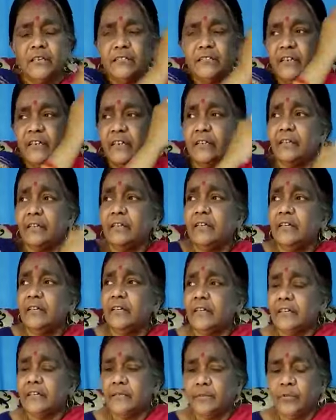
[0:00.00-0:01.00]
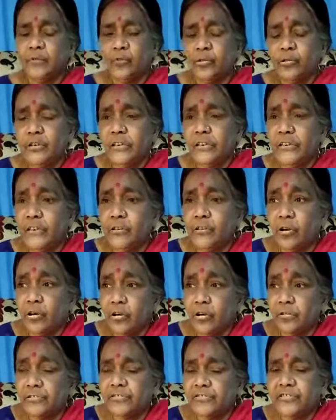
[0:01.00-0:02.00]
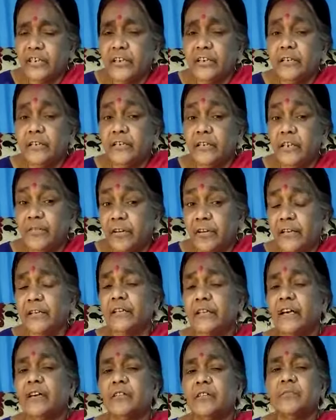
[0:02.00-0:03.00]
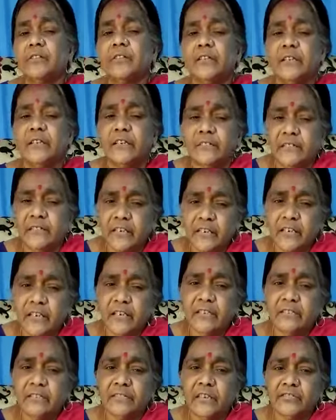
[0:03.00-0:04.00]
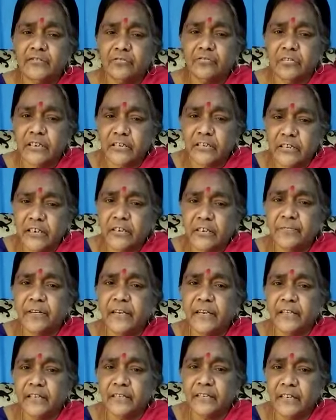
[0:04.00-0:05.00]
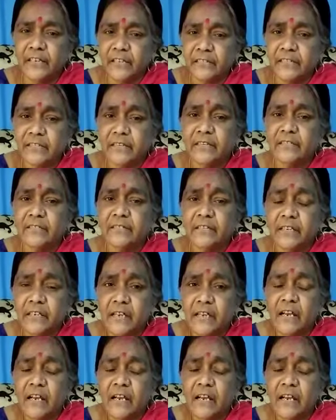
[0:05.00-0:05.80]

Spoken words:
The only long chain even carbon containing saturated fatty acids